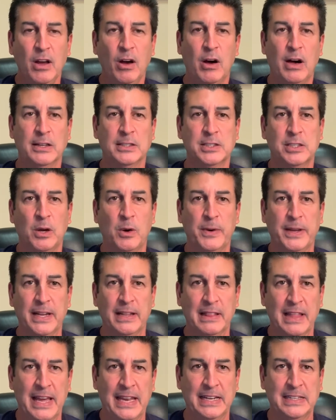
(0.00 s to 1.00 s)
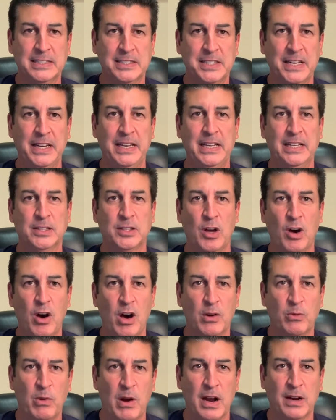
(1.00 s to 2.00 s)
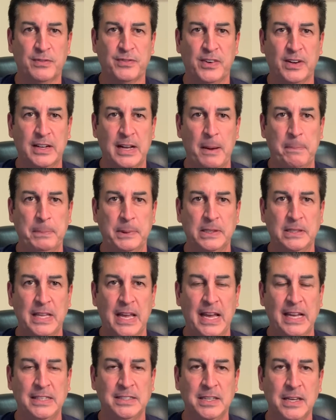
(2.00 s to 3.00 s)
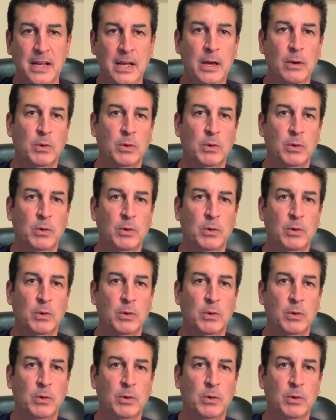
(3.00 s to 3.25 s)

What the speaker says: Also in Atlantic City at the Hard Rock for a couple of days.